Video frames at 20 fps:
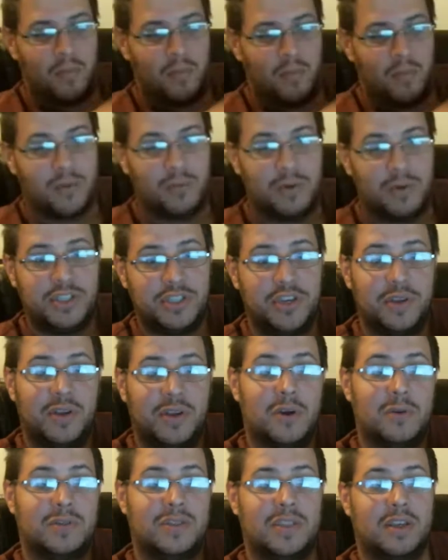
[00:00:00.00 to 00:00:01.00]
Why would you
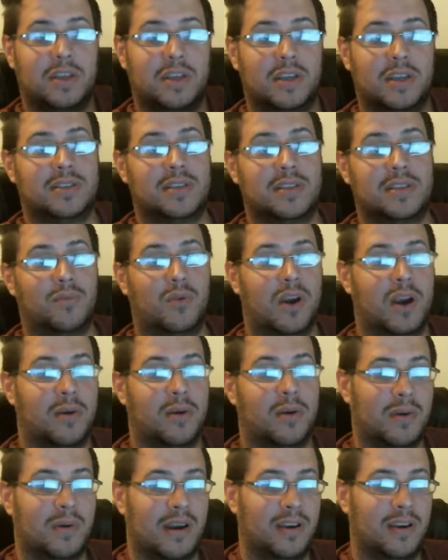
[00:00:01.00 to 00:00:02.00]
go to somewhere
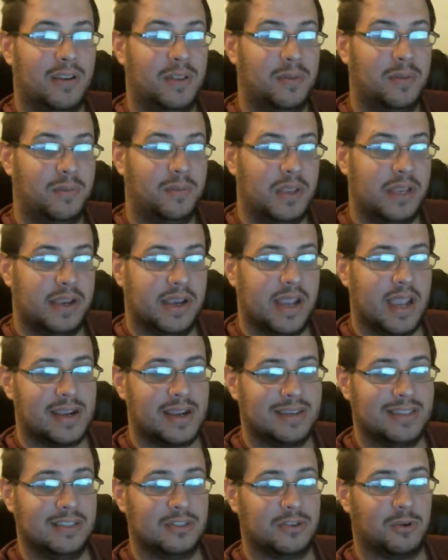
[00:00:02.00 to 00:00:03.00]
where you can't
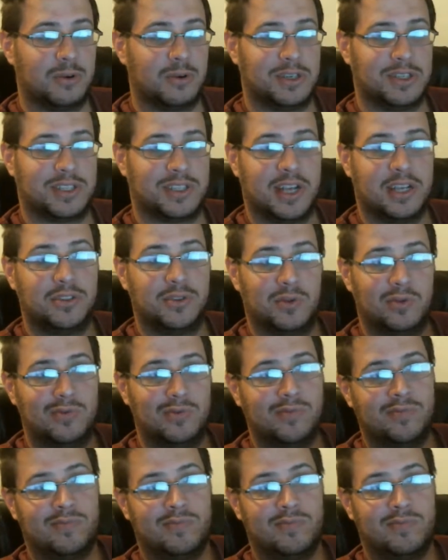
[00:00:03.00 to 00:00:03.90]
control your schedule?